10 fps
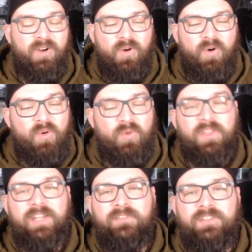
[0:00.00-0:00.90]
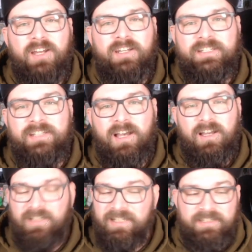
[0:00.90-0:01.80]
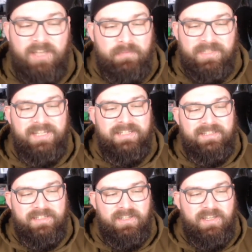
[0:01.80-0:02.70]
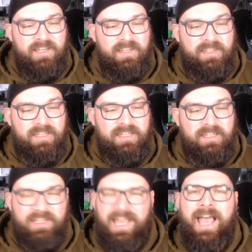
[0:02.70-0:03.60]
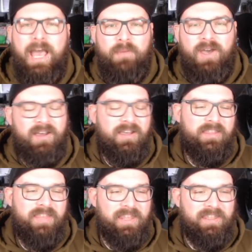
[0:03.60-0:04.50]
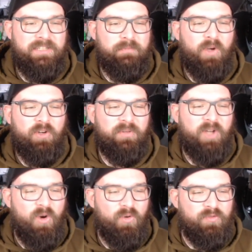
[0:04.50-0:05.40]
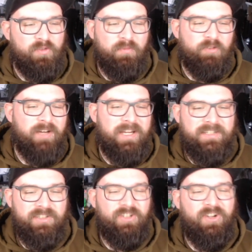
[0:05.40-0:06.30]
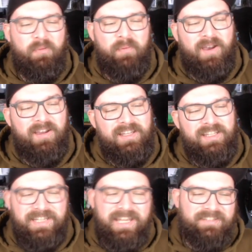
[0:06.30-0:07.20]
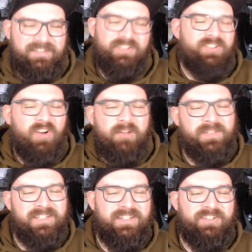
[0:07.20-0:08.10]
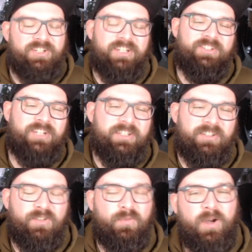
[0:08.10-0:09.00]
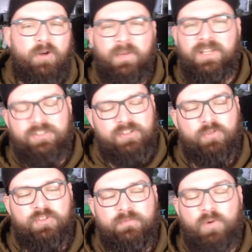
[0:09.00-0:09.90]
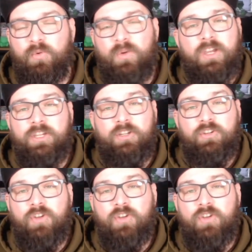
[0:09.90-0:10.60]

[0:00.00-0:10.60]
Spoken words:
All they've done is updated the hammer that these Pokemon hold from grey to copper. Yes, the diamond in its chest changes as well, but it's so small, you're not